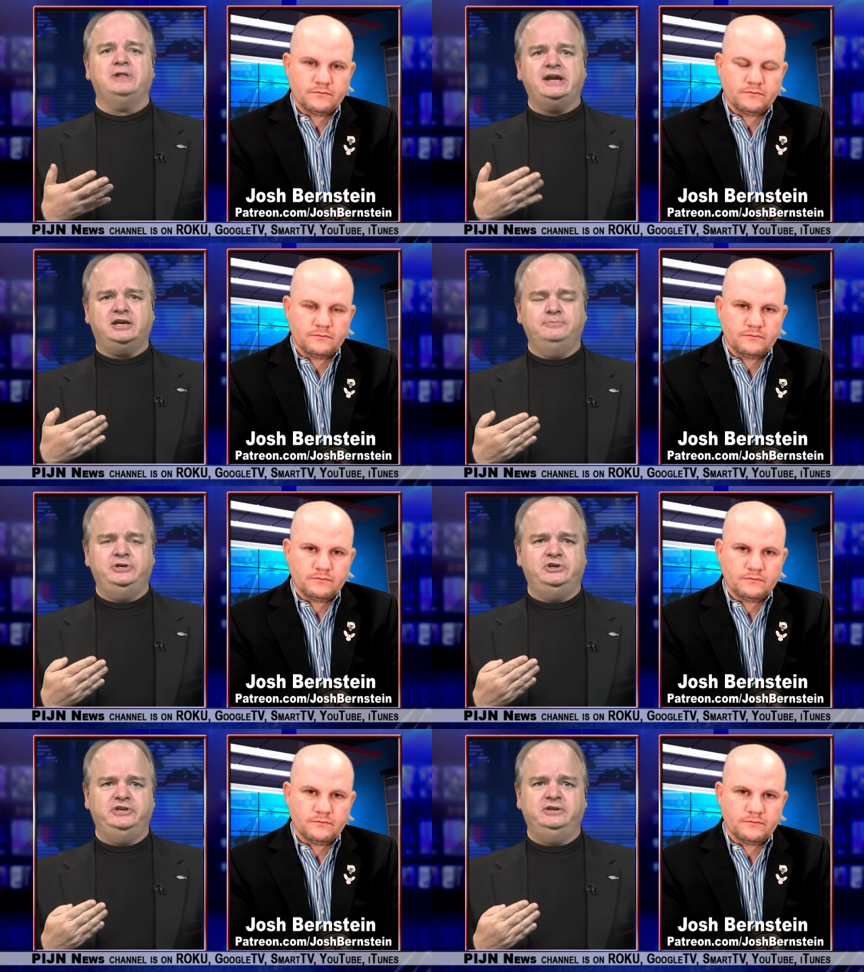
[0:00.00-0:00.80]
Speaker 1: the black
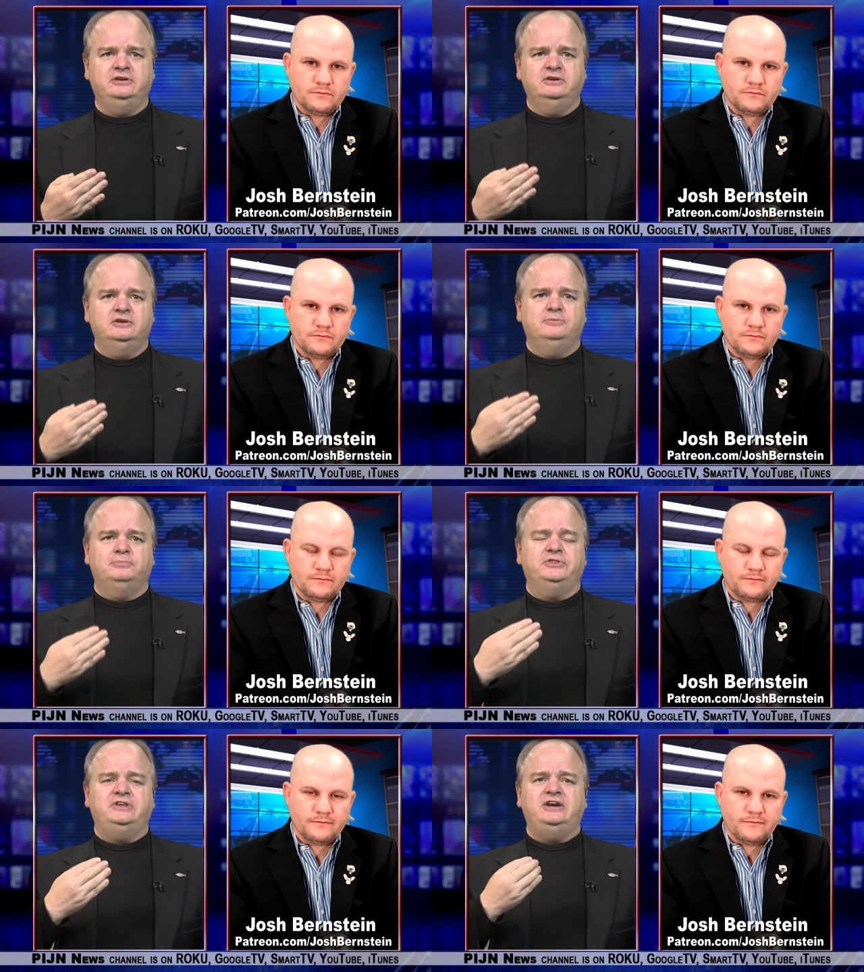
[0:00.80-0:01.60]
community,
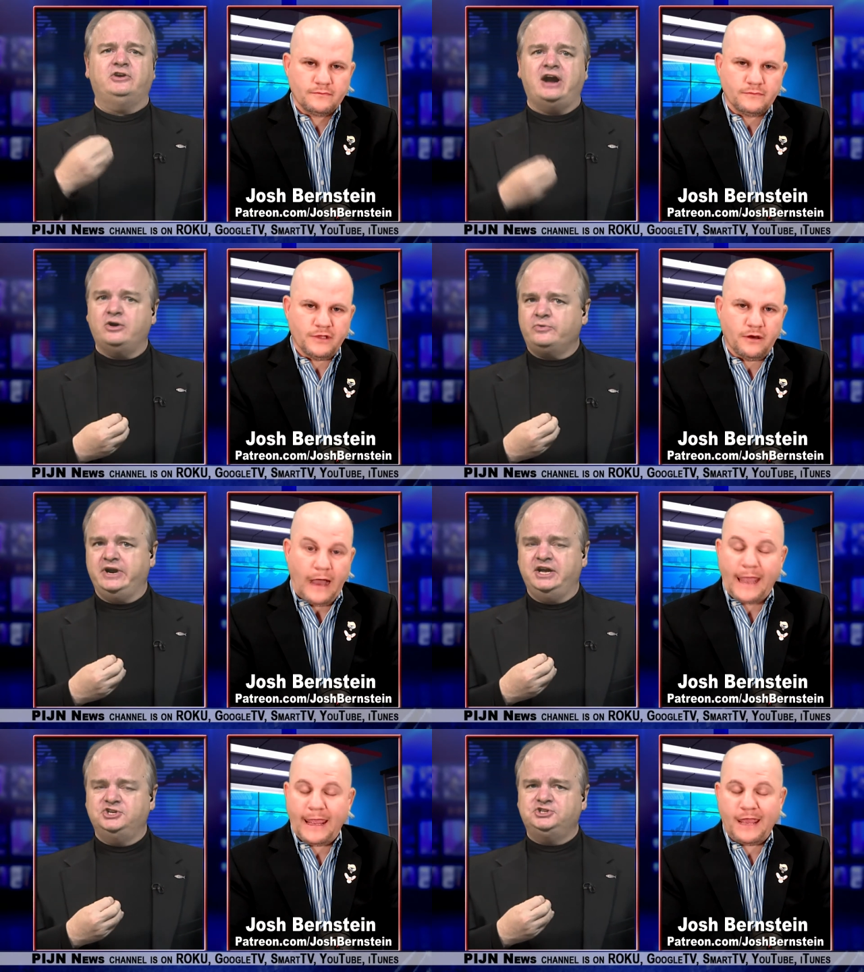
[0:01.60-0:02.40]
but they are
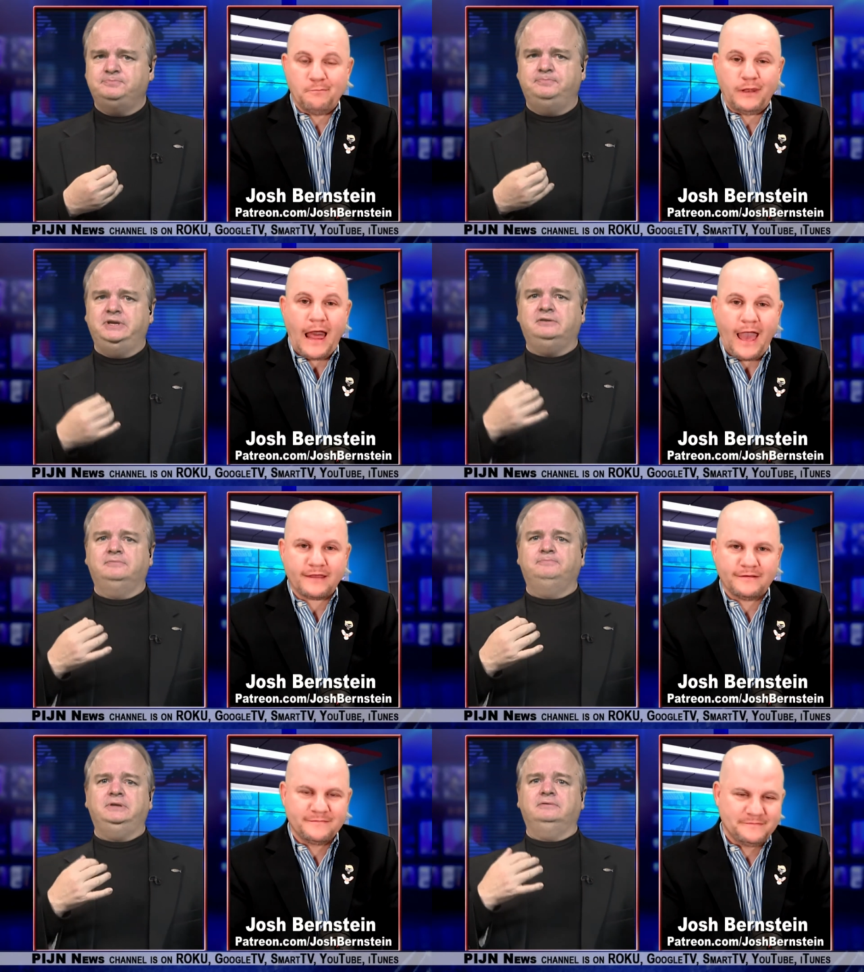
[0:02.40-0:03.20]
outraged. No, I ain't be,
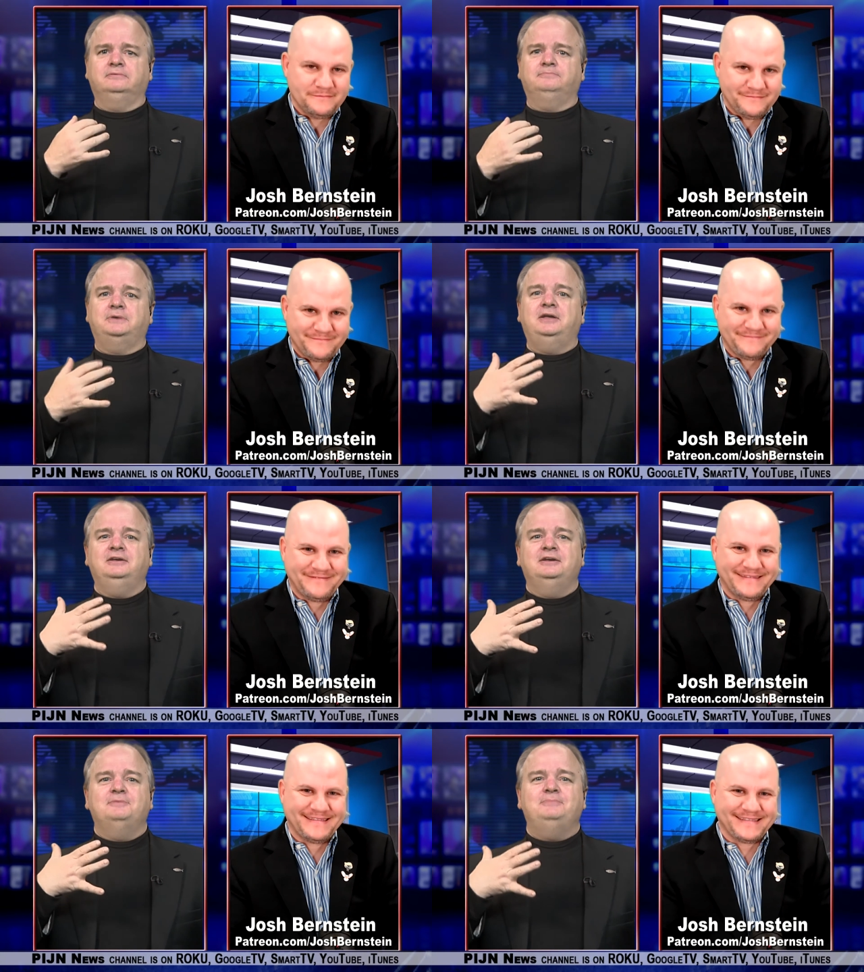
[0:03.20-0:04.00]
black. Be,
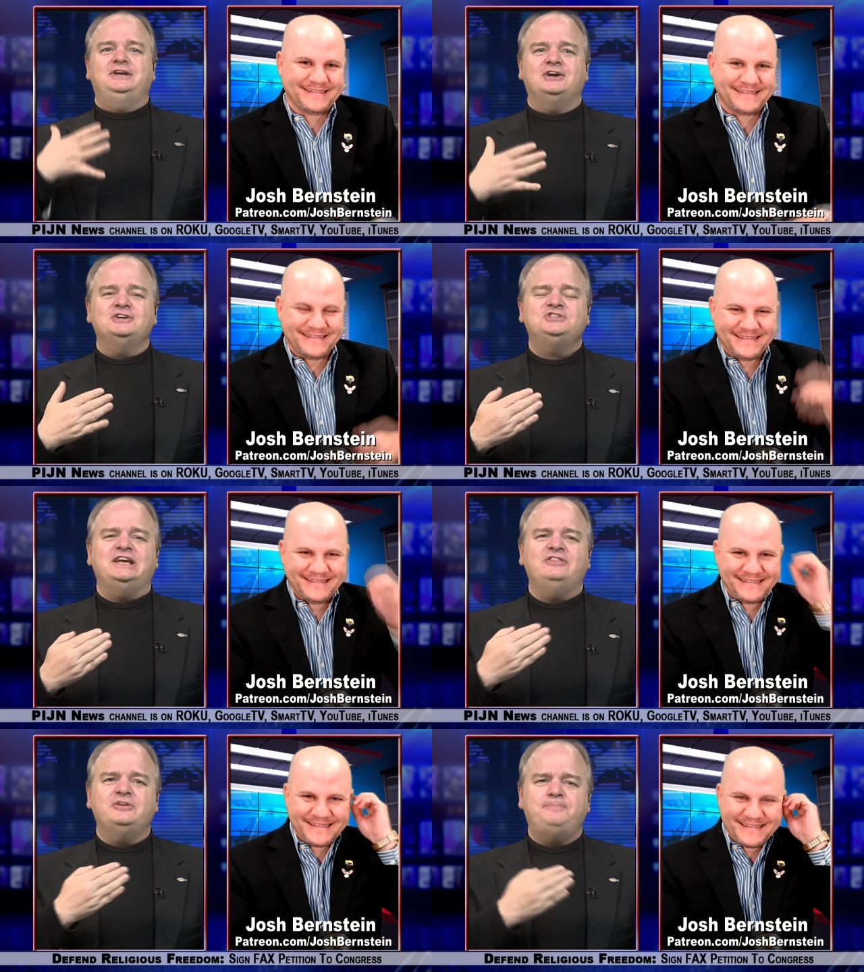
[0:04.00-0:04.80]
because
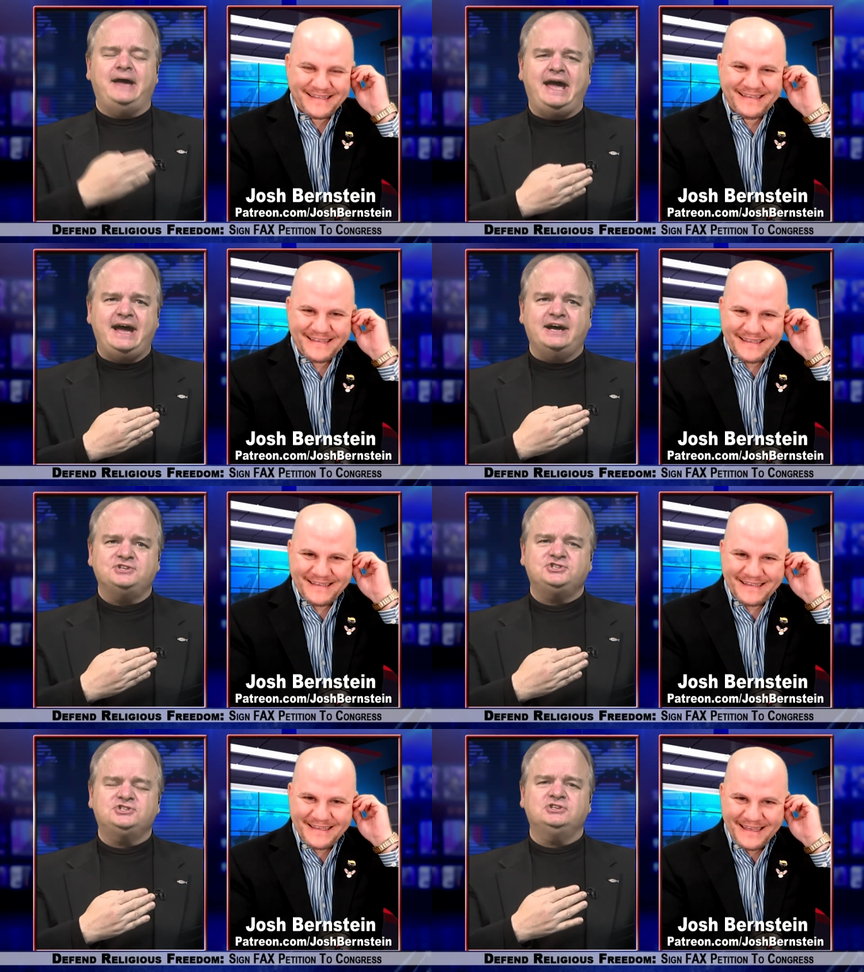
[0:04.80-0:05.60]
in the
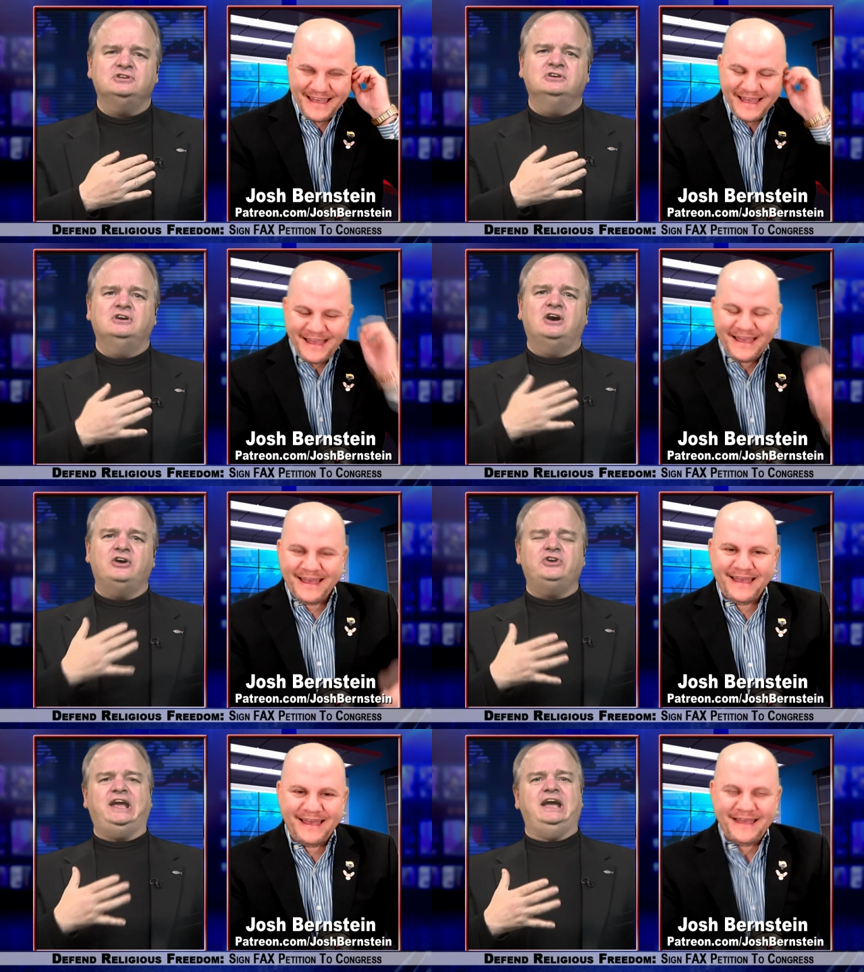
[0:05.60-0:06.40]
past,
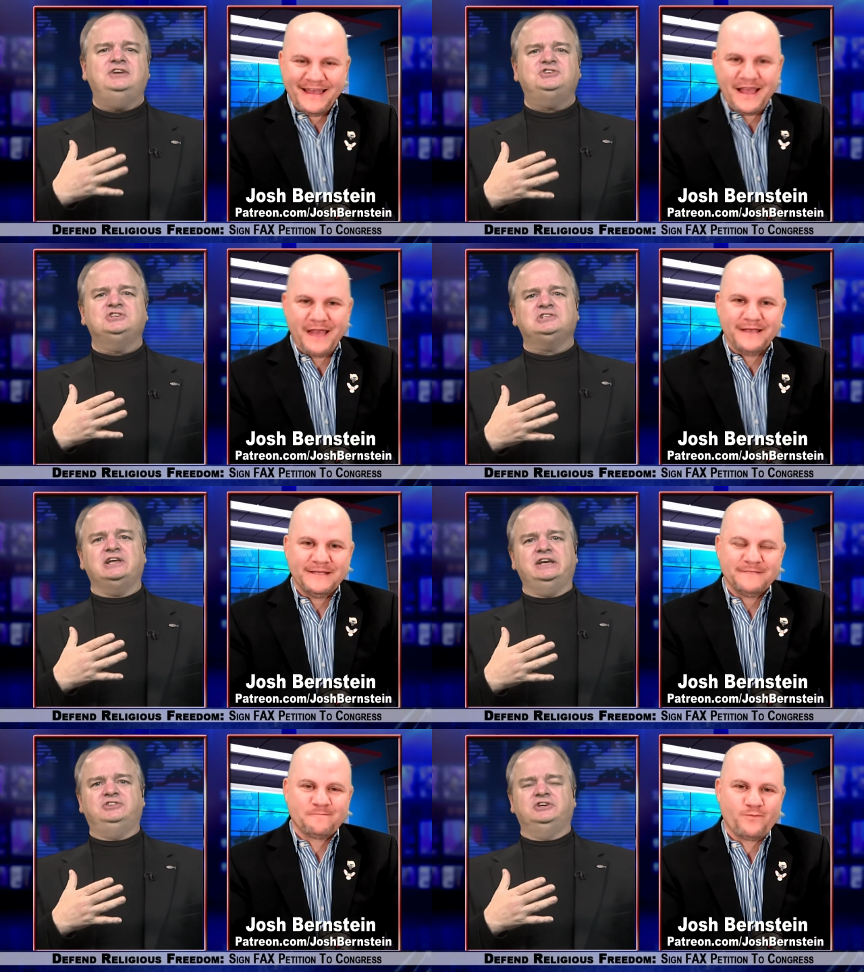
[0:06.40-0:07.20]
other
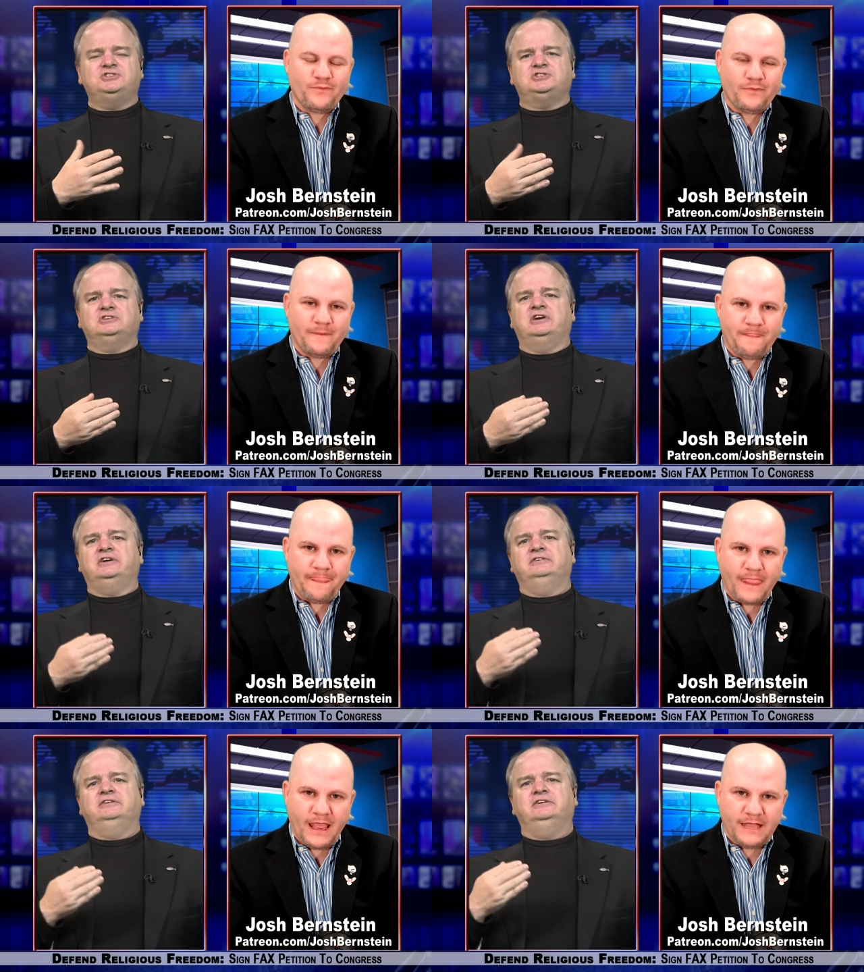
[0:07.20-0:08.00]
cases like this,
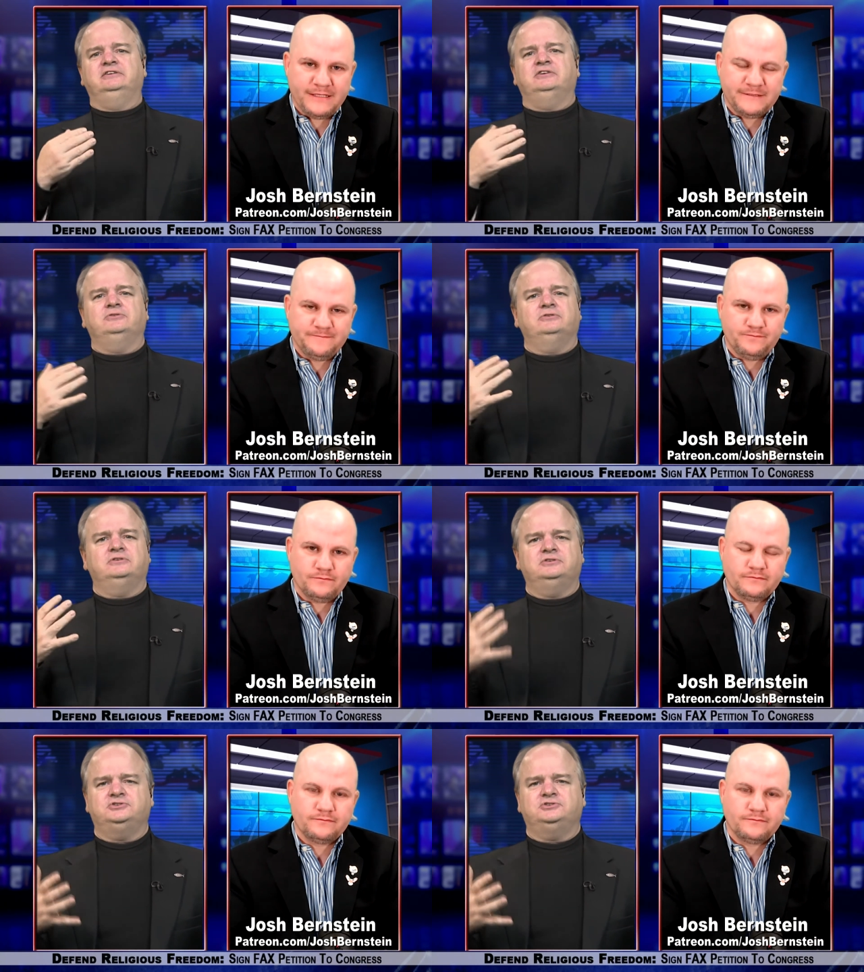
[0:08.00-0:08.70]
uh, you know,